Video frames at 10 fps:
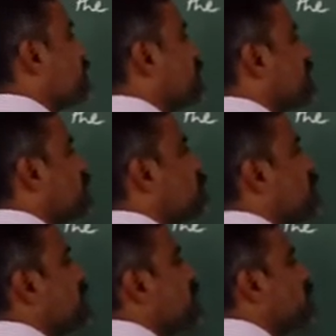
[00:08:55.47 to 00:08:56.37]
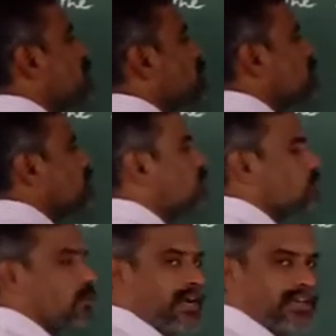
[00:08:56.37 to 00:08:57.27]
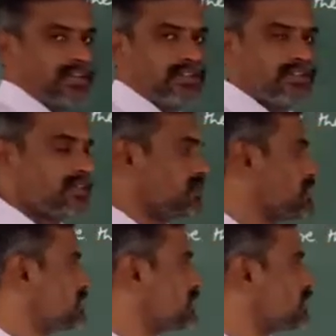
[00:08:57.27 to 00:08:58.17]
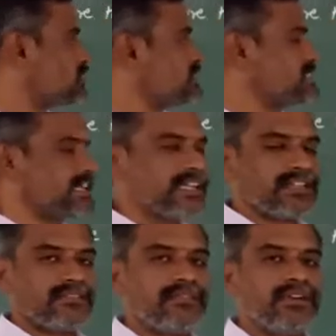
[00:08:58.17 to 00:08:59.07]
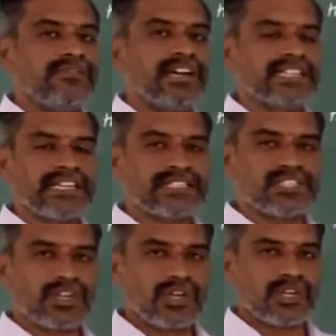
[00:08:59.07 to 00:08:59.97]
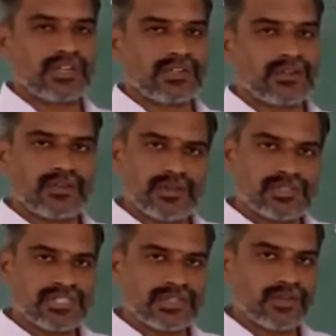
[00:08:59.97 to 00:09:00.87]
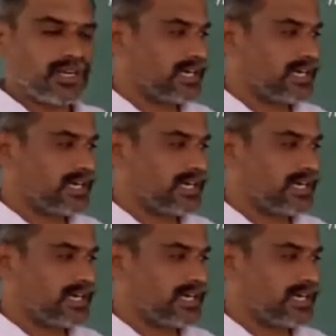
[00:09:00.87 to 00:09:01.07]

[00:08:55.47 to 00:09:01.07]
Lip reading: Now B equal to 1. Now to check whether it is 0 or not. No 0.